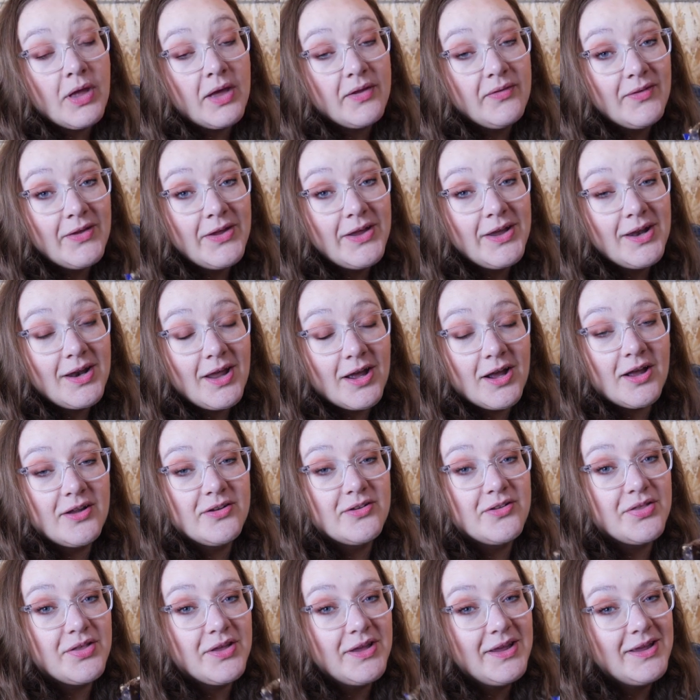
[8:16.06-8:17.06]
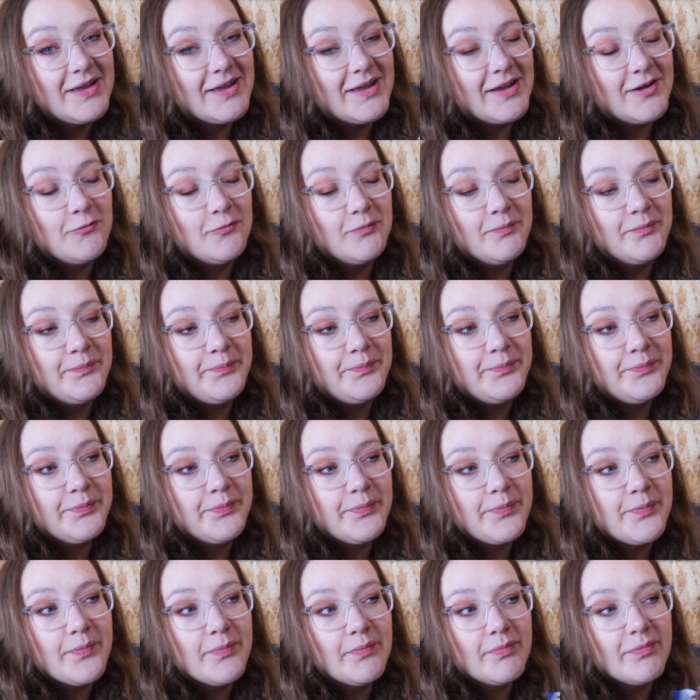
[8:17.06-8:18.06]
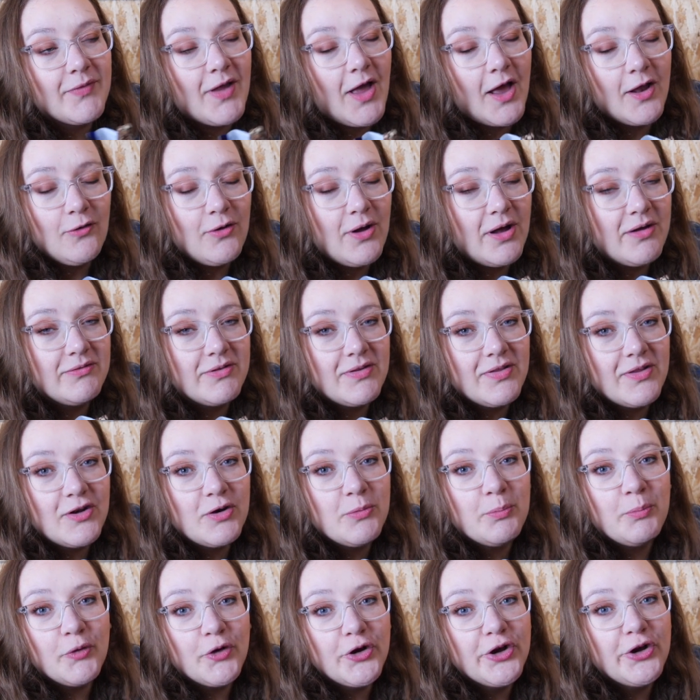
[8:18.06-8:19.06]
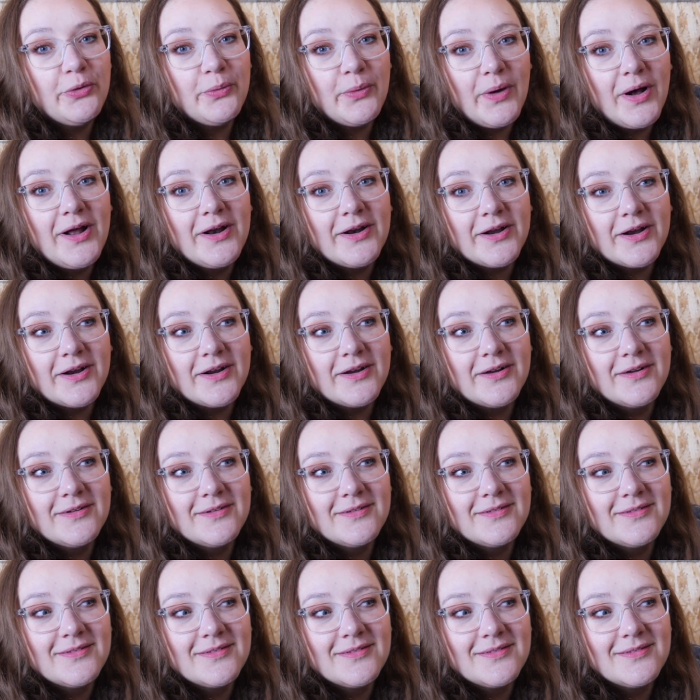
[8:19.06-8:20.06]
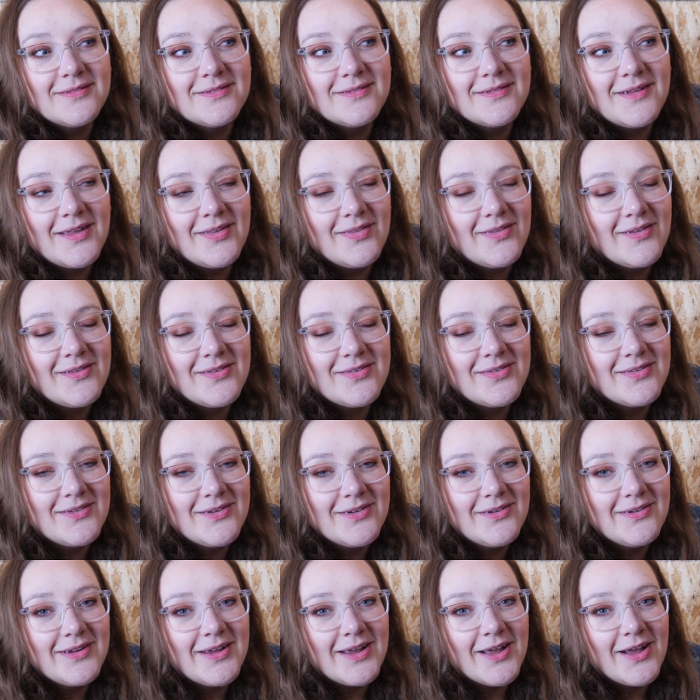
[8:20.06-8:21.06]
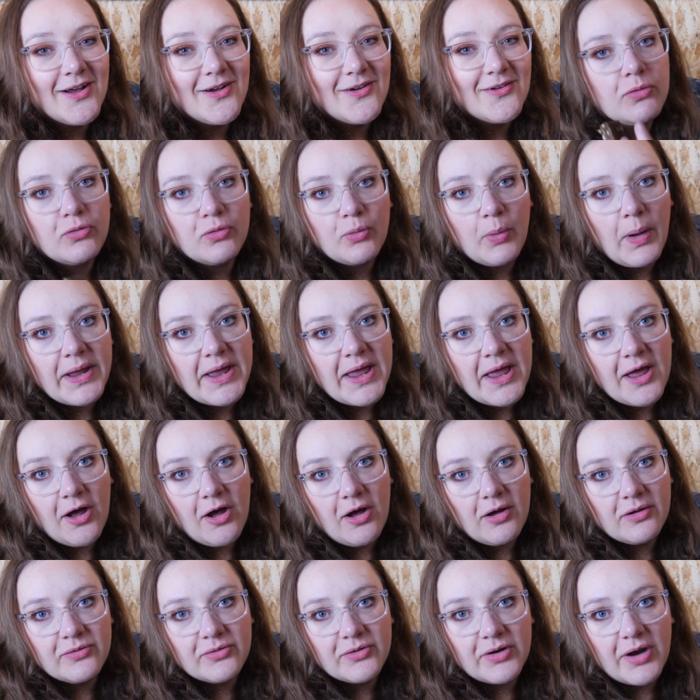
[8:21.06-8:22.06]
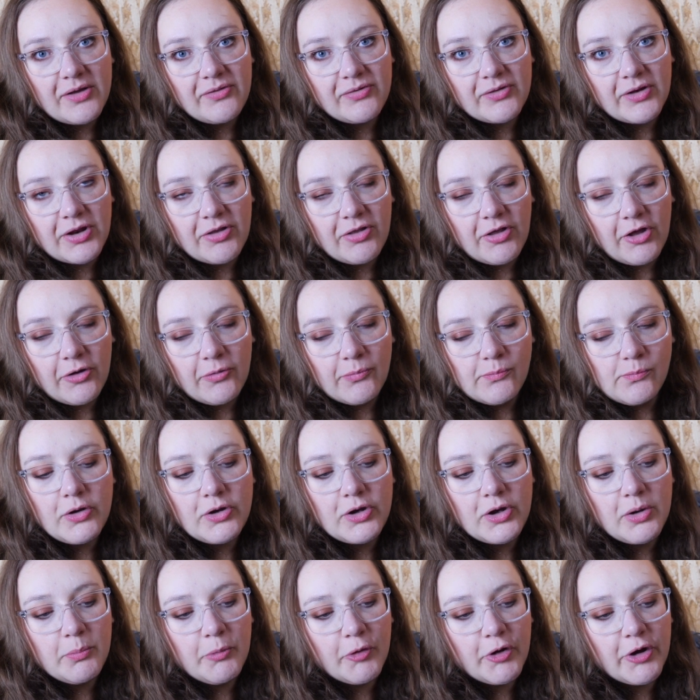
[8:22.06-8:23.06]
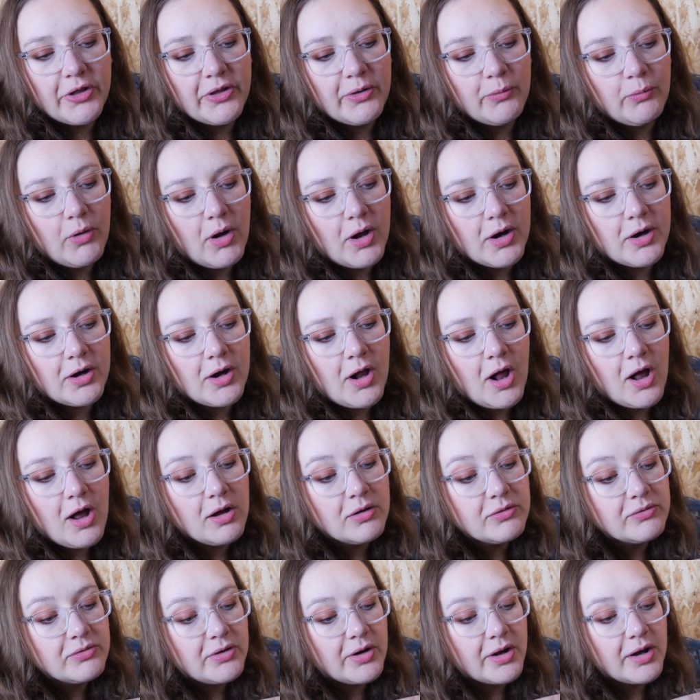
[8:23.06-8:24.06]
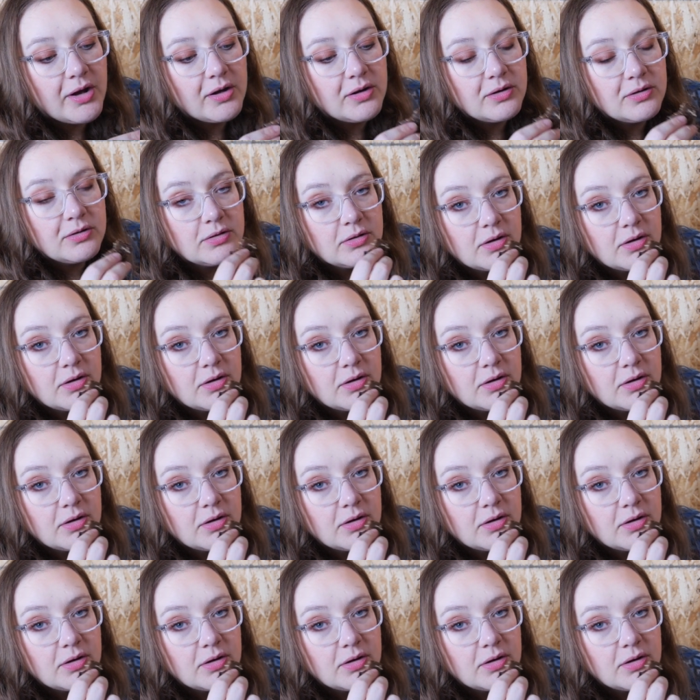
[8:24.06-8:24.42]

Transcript: And then I got to thinking, I don't have anything to boil water in this studio, so I can't oxidize anything. You need boiling water to oxidize.